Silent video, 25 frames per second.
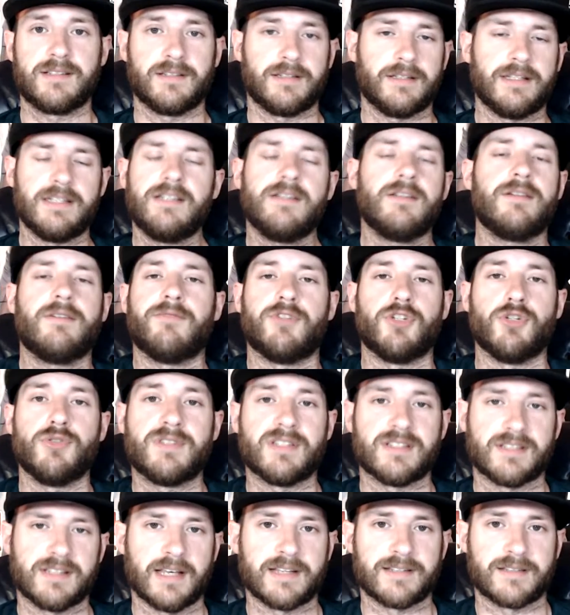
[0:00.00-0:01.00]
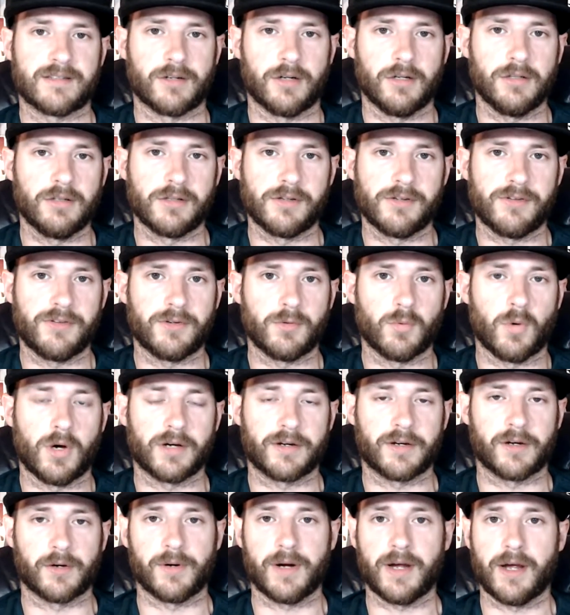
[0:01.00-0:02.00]
He didn't even use his legs at all other than
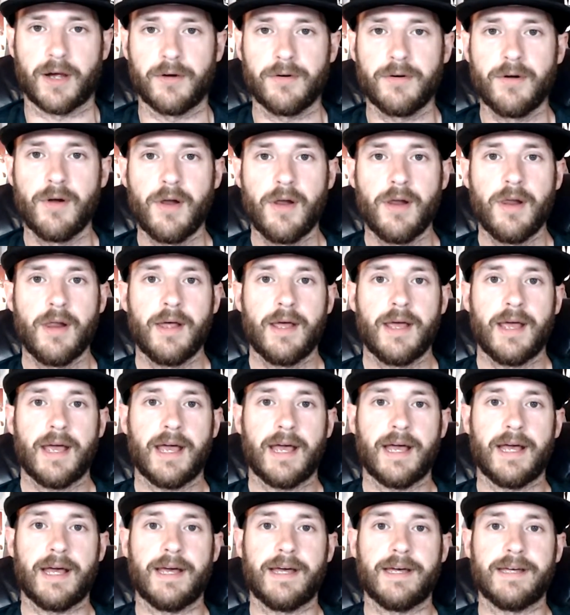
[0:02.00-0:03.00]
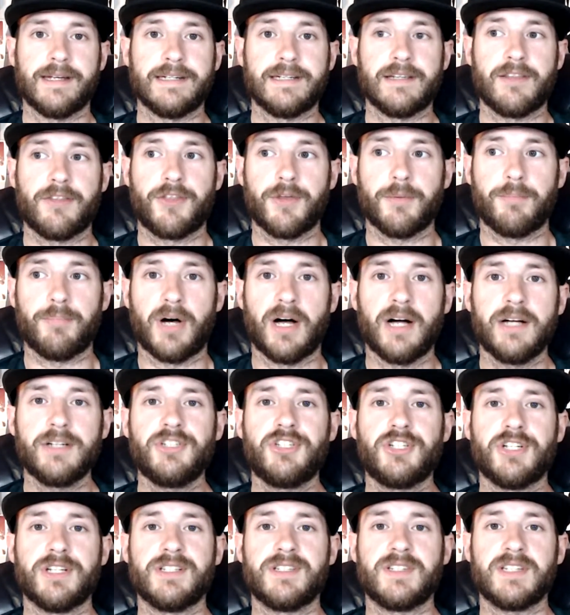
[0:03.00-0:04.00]
walking around. And the
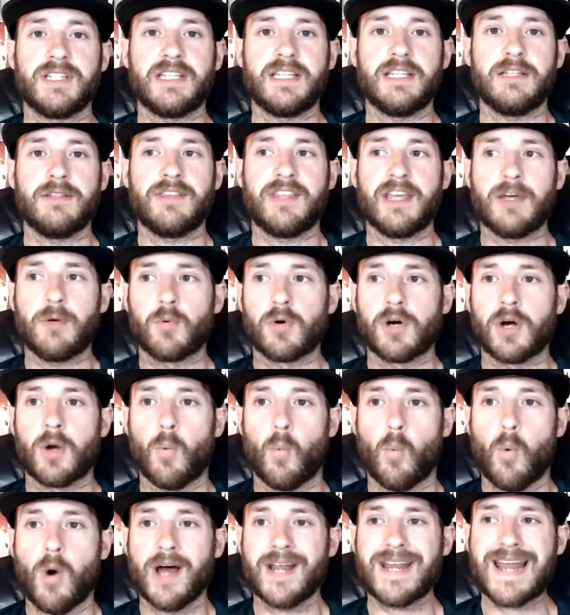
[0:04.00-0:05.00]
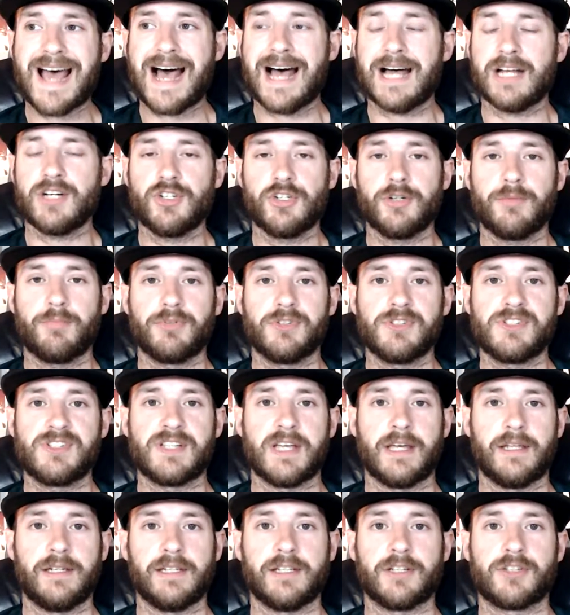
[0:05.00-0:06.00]
punches, they were
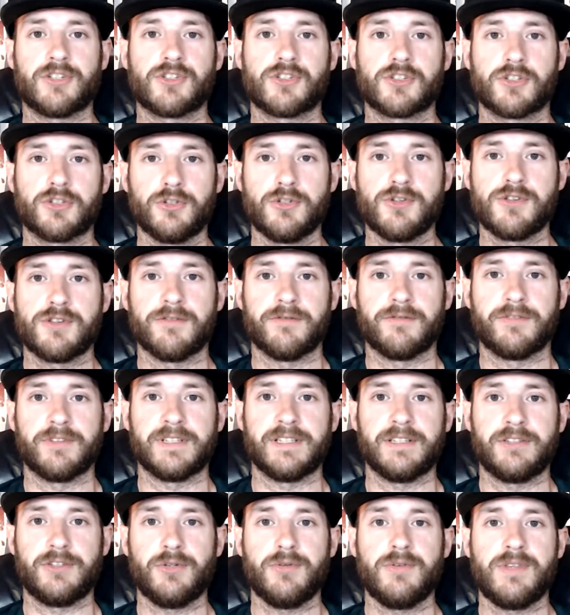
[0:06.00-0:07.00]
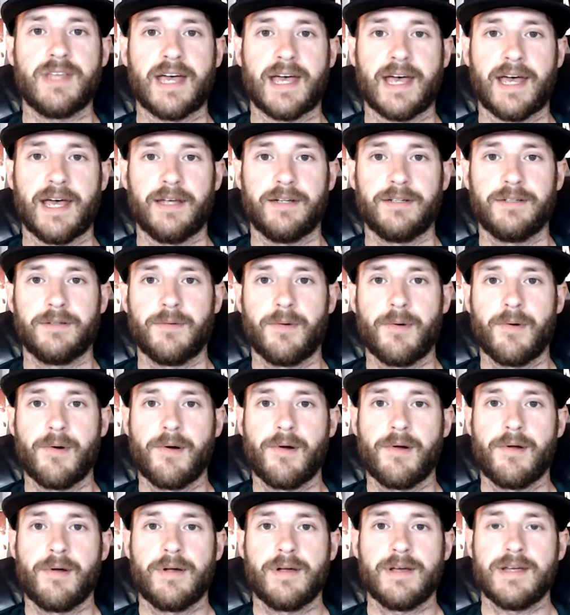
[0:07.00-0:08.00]
100% exclusively to the head.
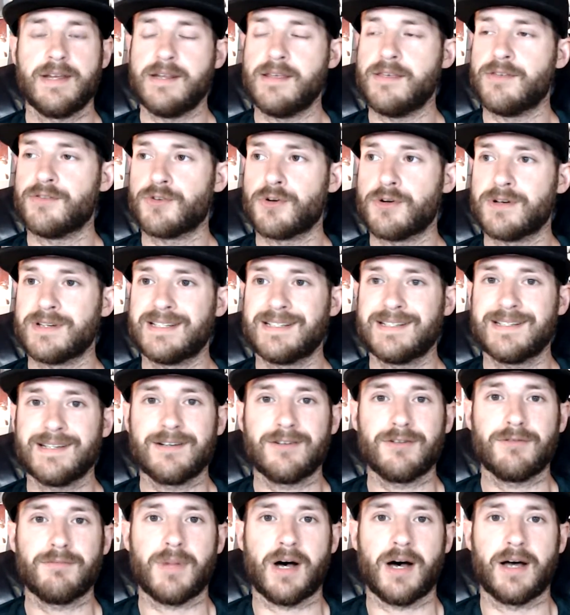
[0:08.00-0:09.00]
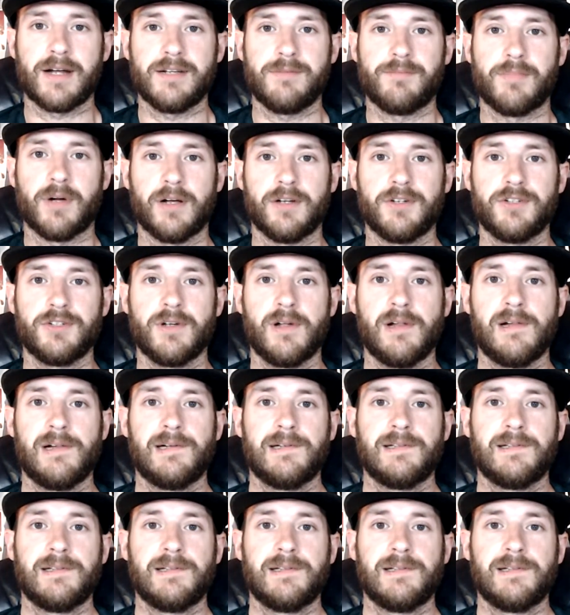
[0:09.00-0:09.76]
He didn't throw a single body punch.